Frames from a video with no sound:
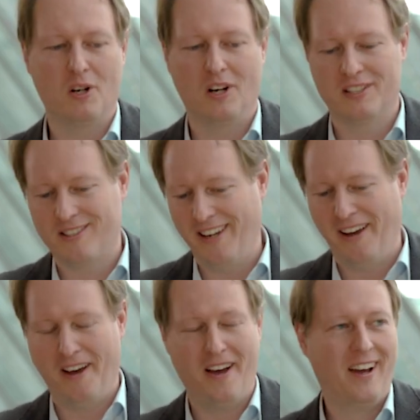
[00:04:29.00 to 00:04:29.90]
Because
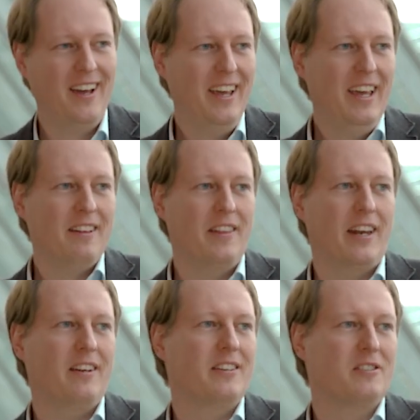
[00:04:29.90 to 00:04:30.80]

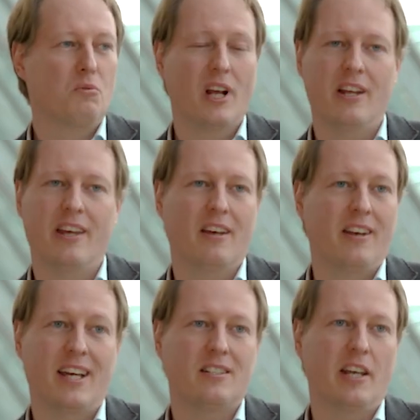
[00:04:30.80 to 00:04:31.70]
that is really
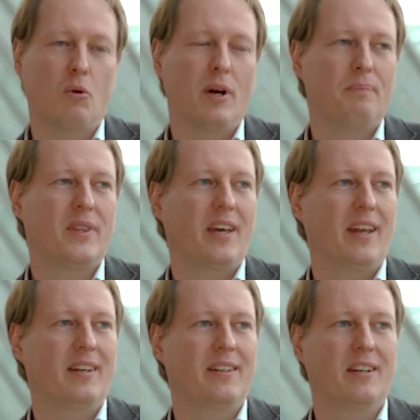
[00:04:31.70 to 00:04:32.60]
nicely equipped,
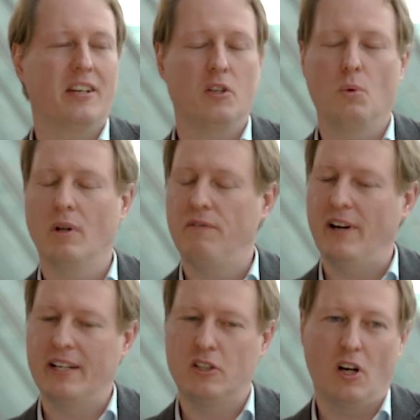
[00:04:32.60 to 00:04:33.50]
and you will
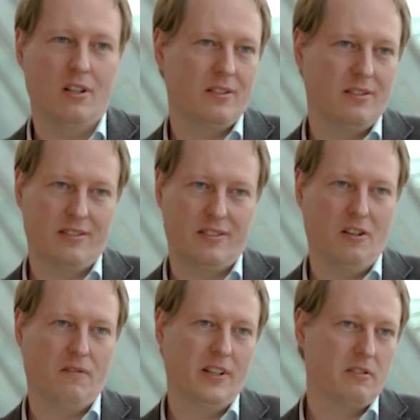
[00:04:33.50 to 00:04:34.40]
find tons
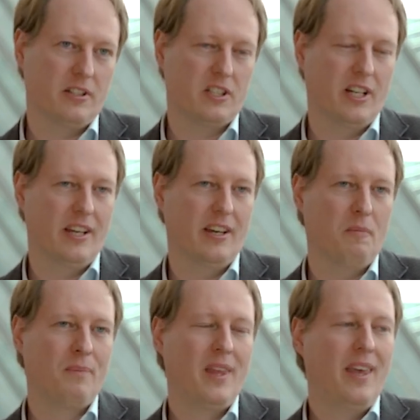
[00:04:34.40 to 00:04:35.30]
of literature here.
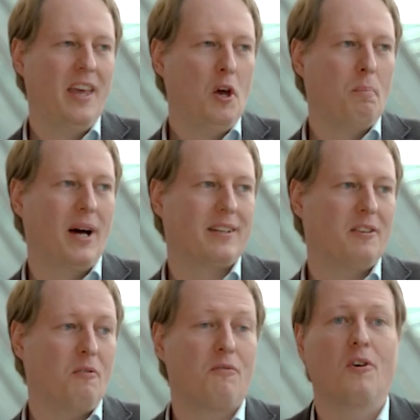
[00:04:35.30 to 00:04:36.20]
But
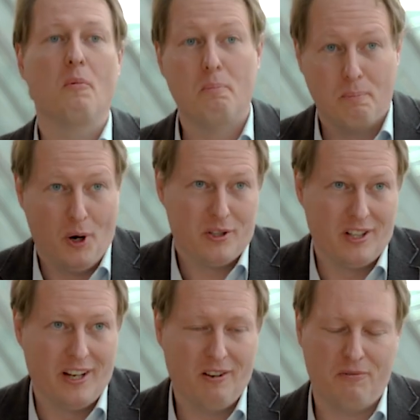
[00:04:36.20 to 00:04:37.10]
for
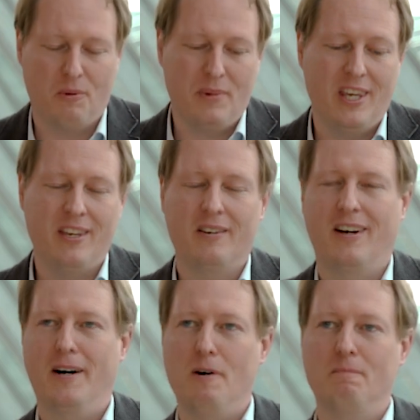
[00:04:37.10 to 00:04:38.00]
personnel, for me,
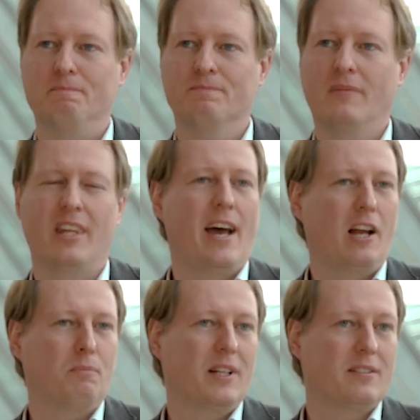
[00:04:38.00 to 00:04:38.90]
the
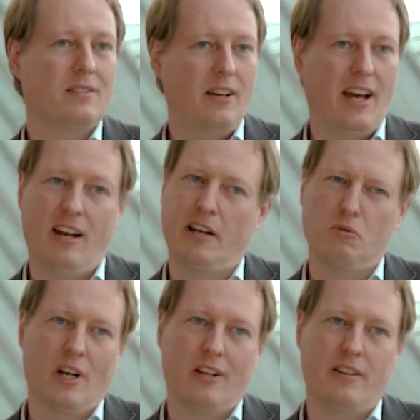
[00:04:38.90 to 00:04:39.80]
Hartmanns, I like
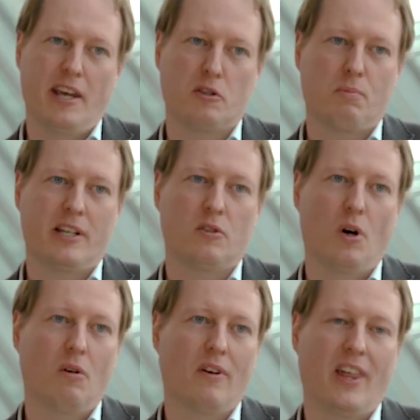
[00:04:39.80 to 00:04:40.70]
really the espresso
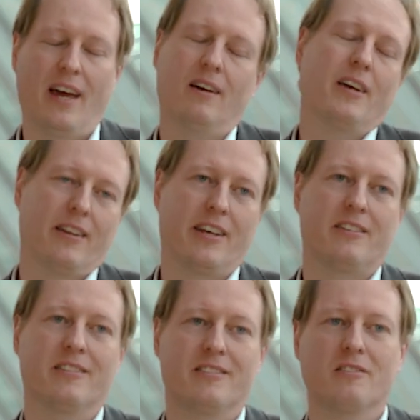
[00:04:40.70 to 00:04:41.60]
over there, and
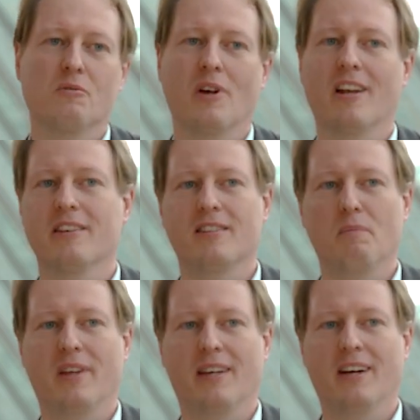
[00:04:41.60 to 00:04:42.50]
that is really
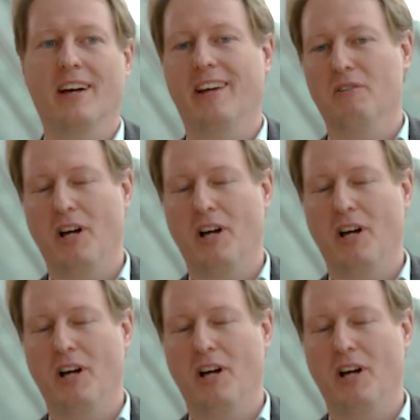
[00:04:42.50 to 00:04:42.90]
something I